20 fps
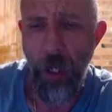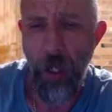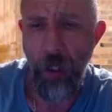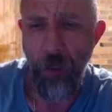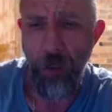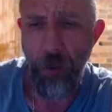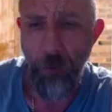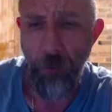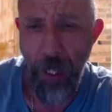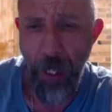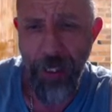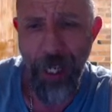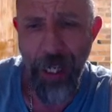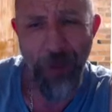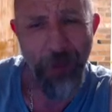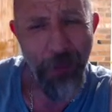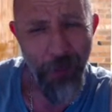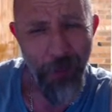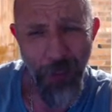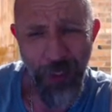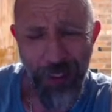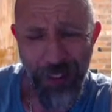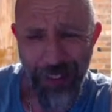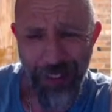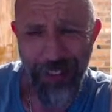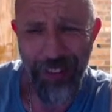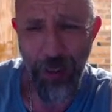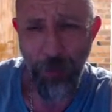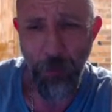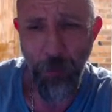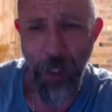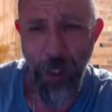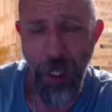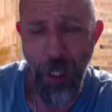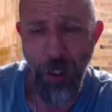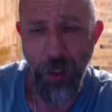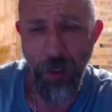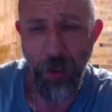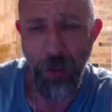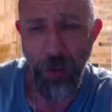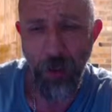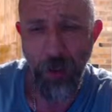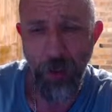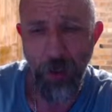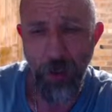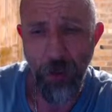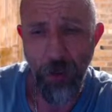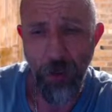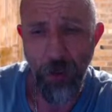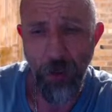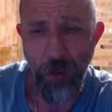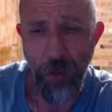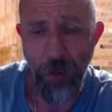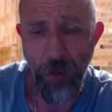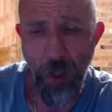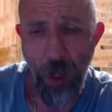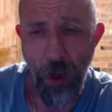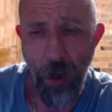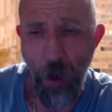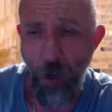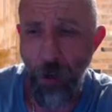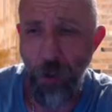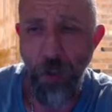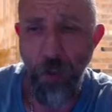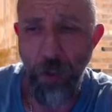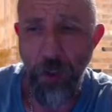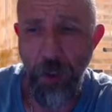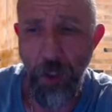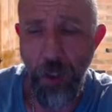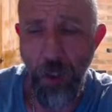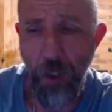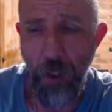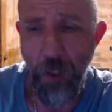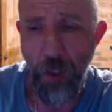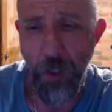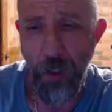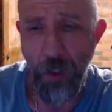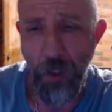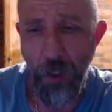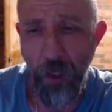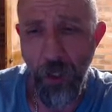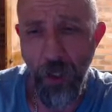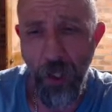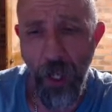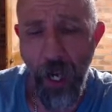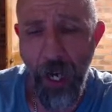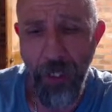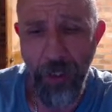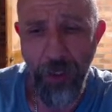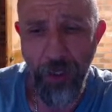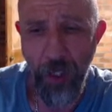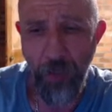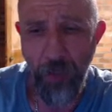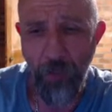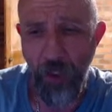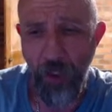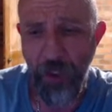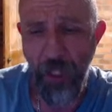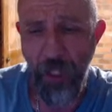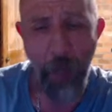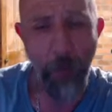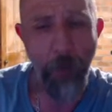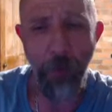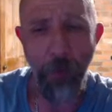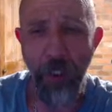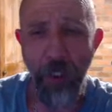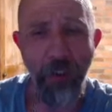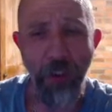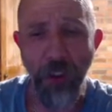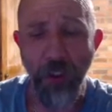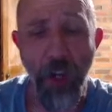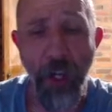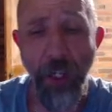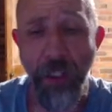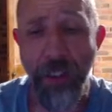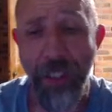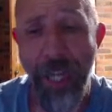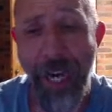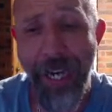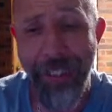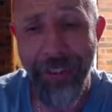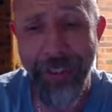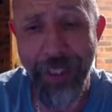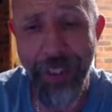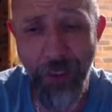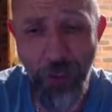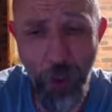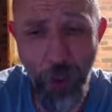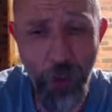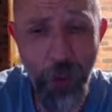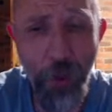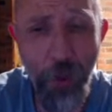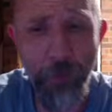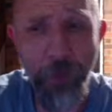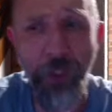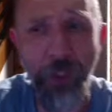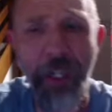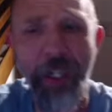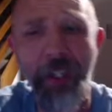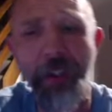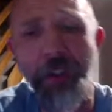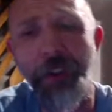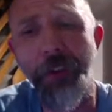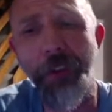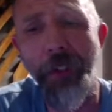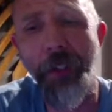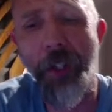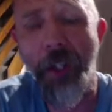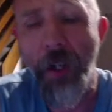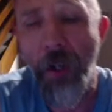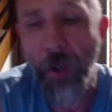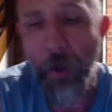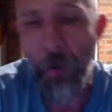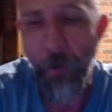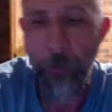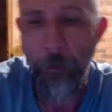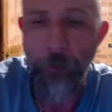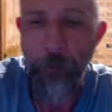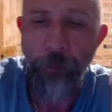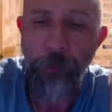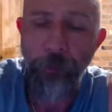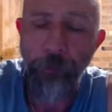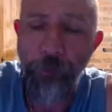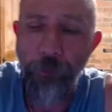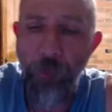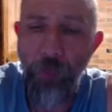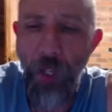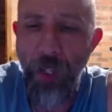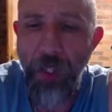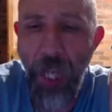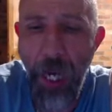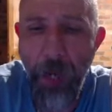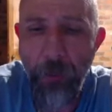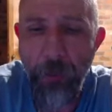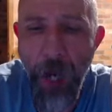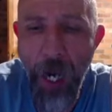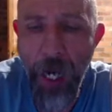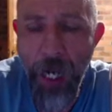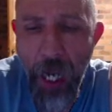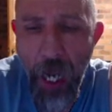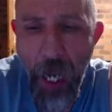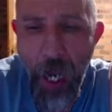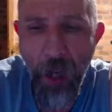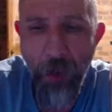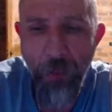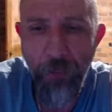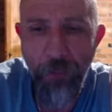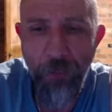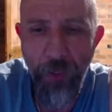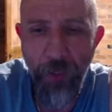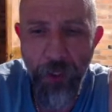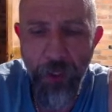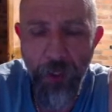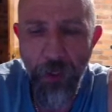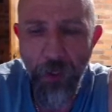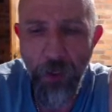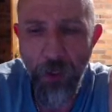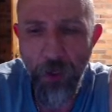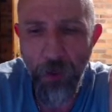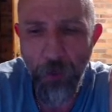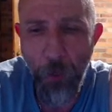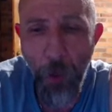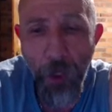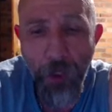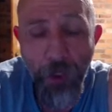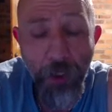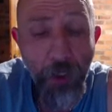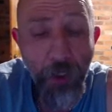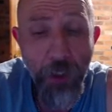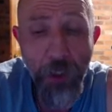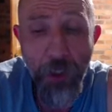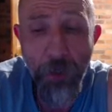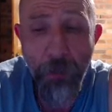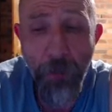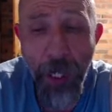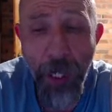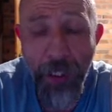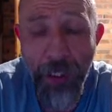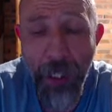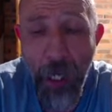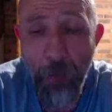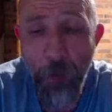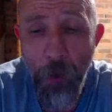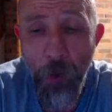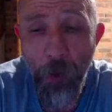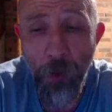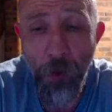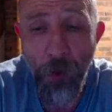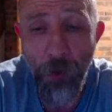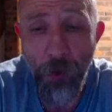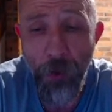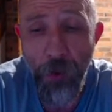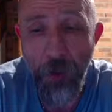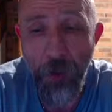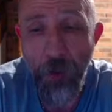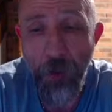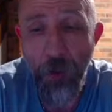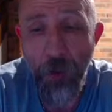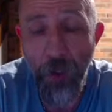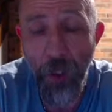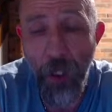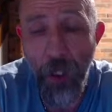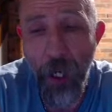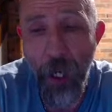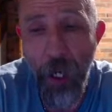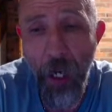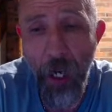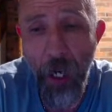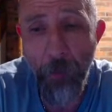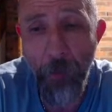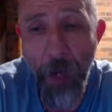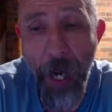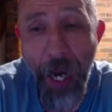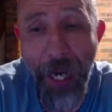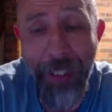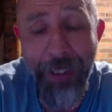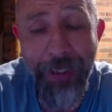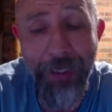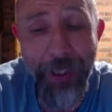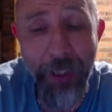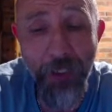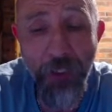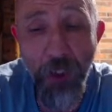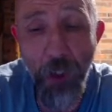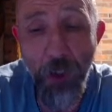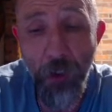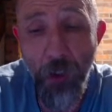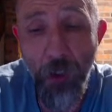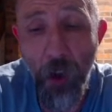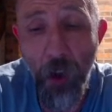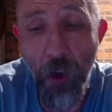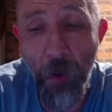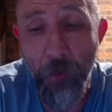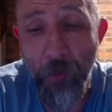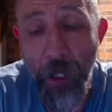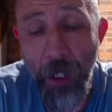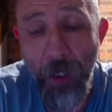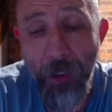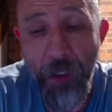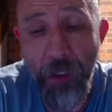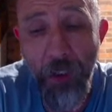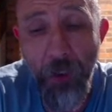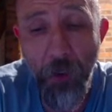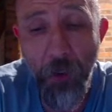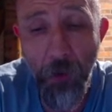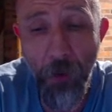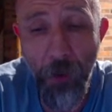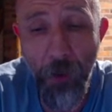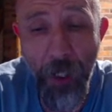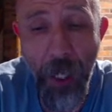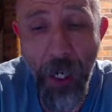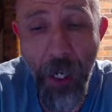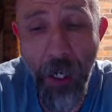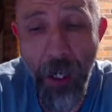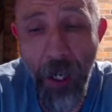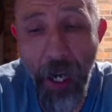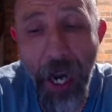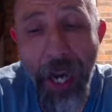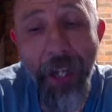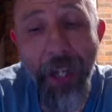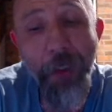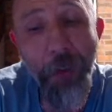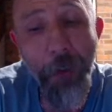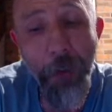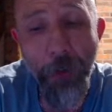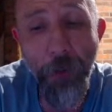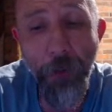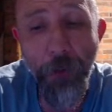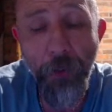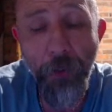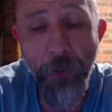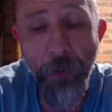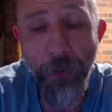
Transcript: domain names very similar. So I'll use the ANZ, for example, here in Australia, it's anz.com.au. They may have purchased a domain name called anz.com and just gone au.anz.com.